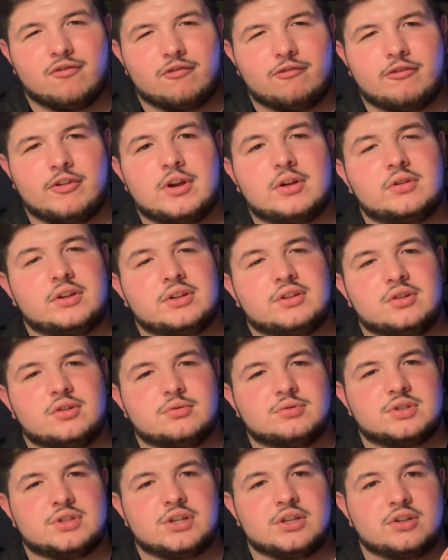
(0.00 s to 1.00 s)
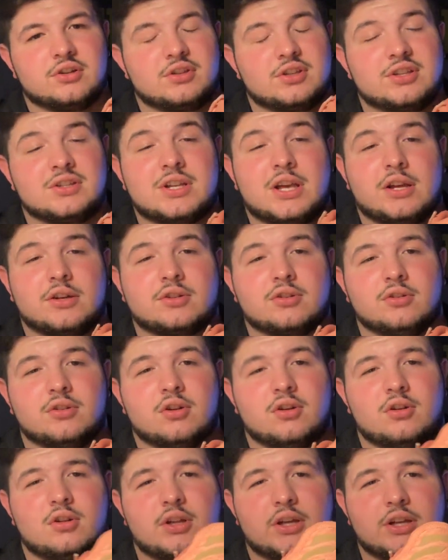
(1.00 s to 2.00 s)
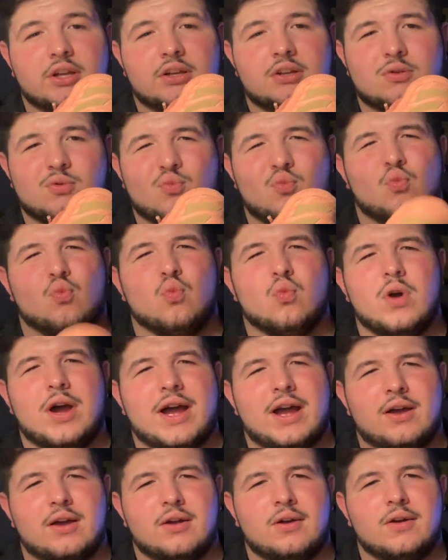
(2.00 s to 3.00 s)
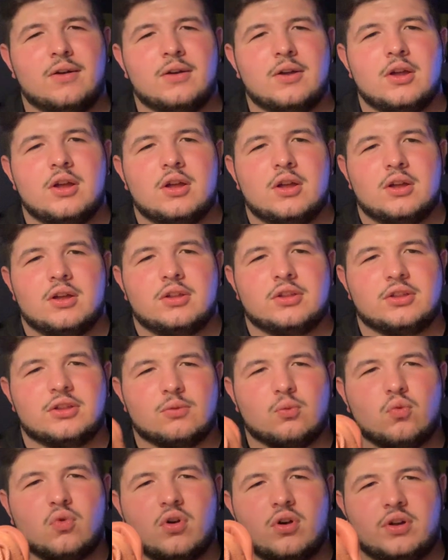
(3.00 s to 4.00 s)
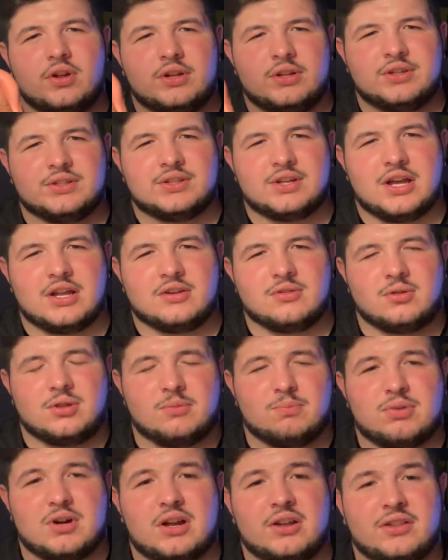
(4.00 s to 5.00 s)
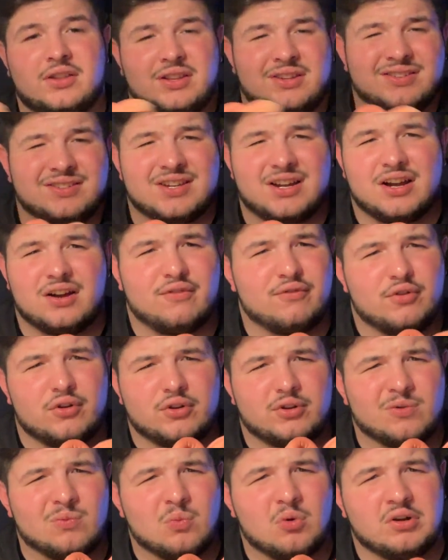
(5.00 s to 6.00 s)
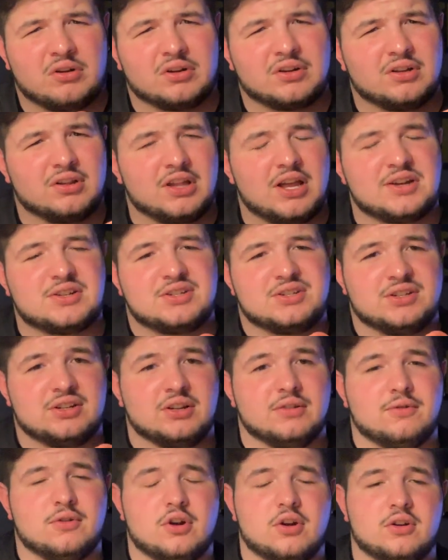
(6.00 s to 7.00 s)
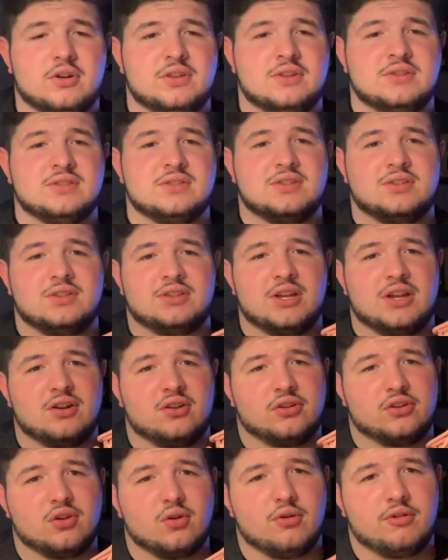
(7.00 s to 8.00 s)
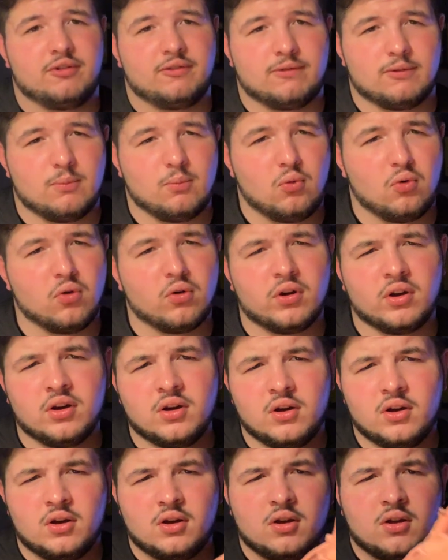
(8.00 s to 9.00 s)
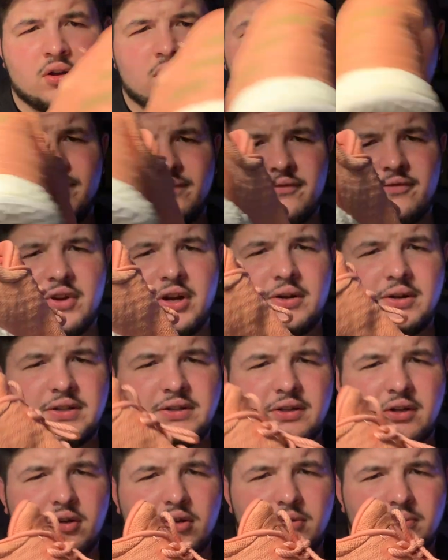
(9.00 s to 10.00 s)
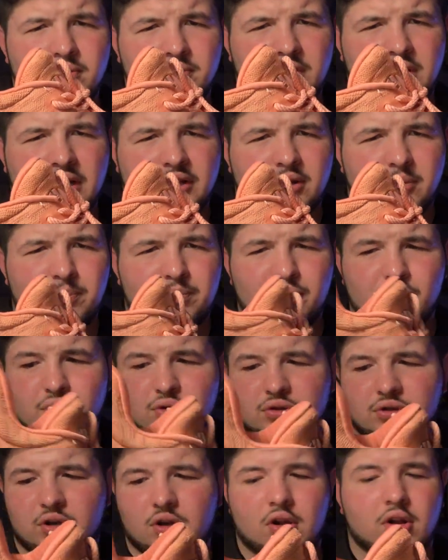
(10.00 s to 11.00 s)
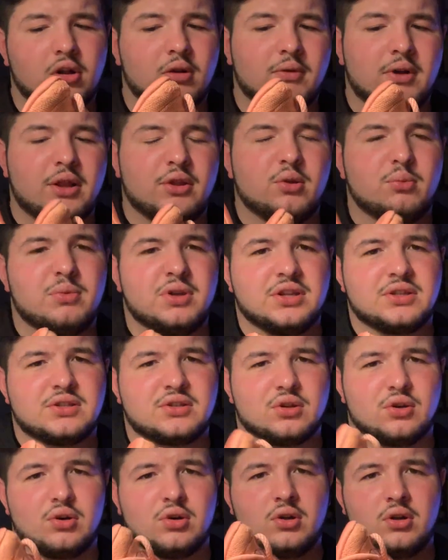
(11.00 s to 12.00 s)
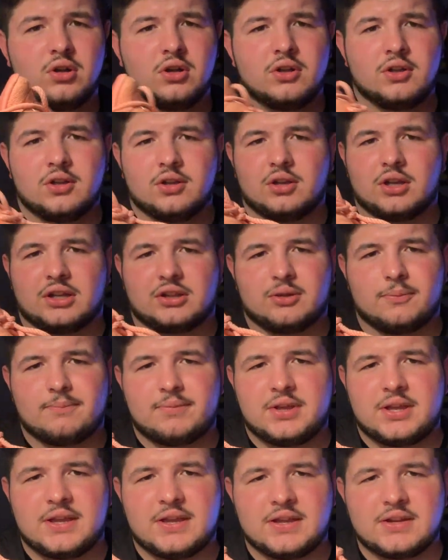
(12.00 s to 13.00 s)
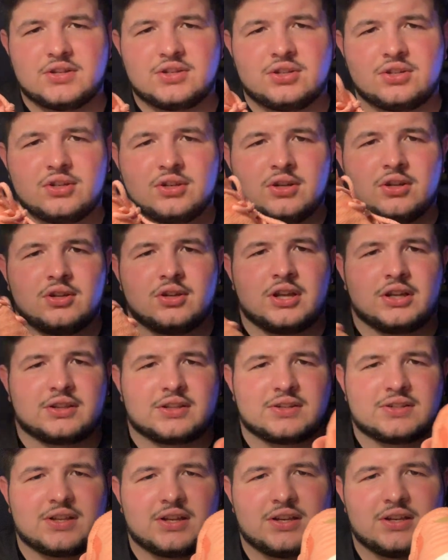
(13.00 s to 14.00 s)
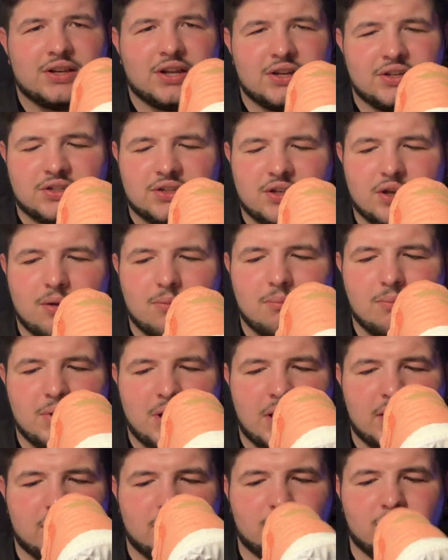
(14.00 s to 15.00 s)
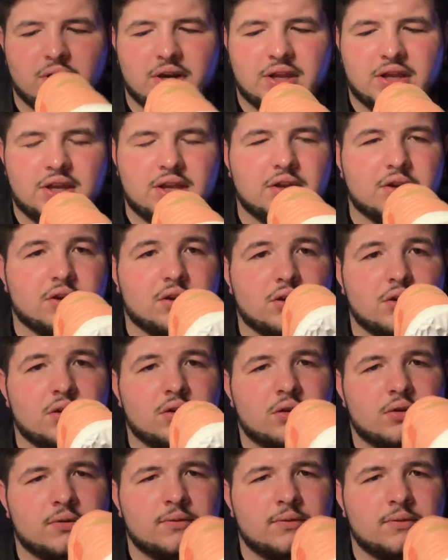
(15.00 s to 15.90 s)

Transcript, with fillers: Very dope sneaker. These actually are like the ones out of the probably the entire volume one collection of Hardens that are going for more. Very dope. You got the boost all around the midsole. You got the peach. You got this like nice gum bottom right here.